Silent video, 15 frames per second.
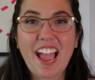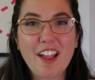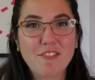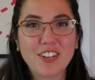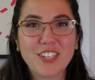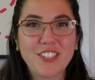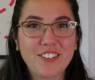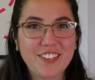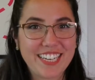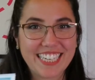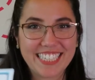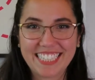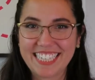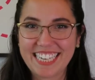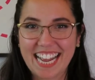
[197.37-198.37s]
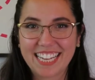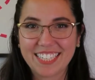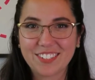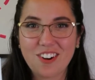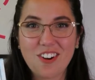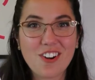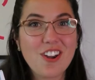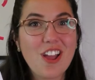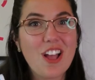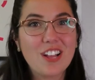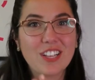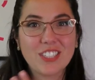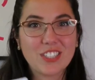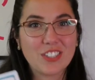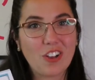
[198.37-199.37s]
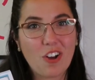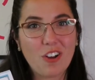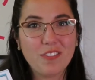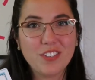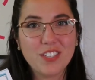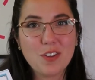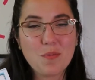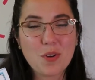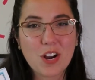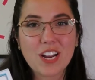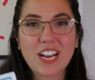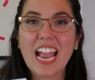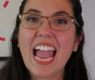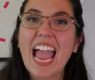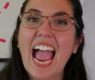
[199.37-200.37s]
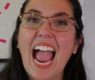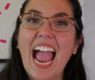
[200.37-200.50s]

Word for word: Every student gets a task card, solves the work,